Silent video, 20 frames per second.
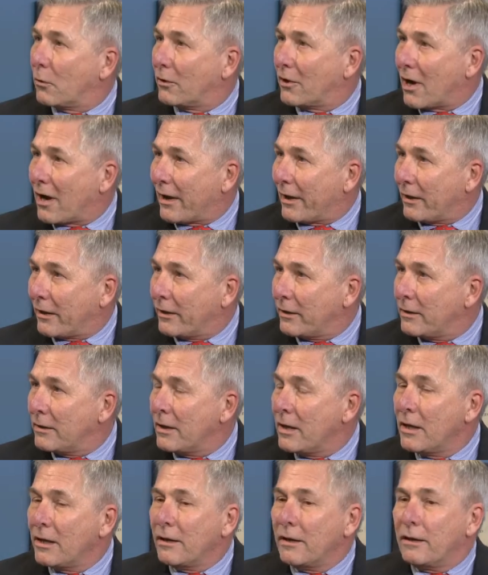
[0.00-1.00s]
Rhode
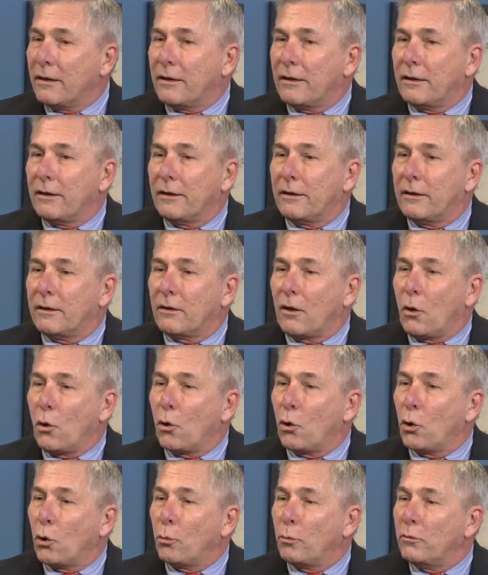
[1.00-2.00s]
Island in
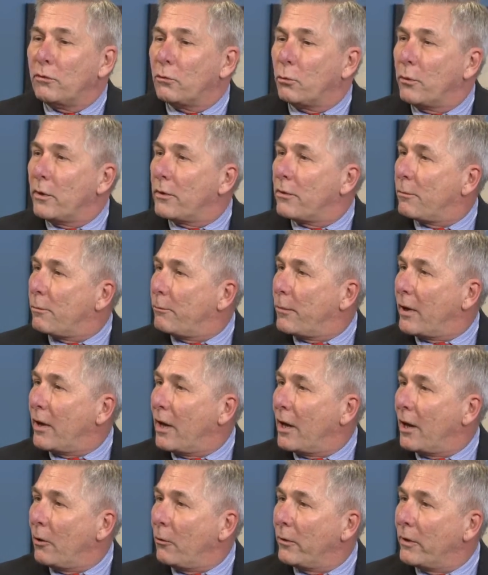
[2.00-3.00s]
homes with
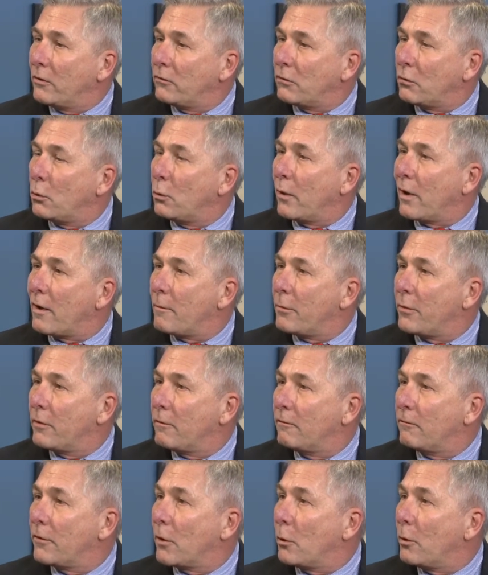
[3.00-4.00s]
parents who have
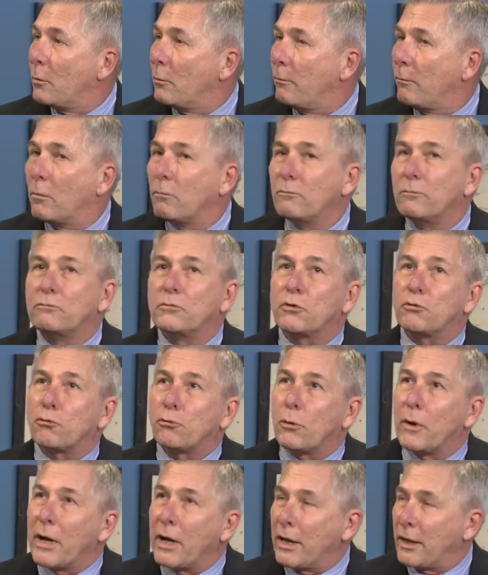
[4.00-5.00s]
been very
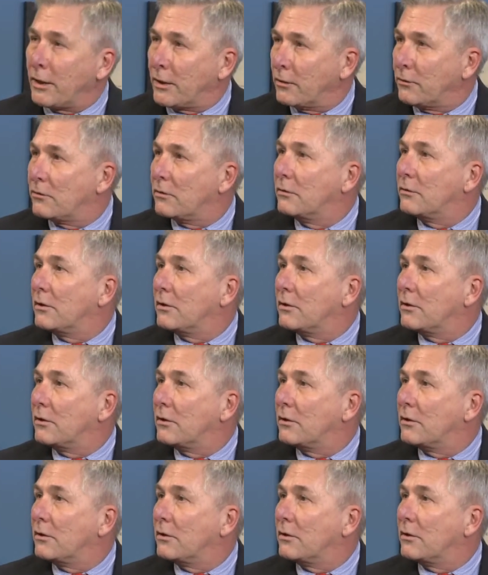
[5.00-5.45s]
trained to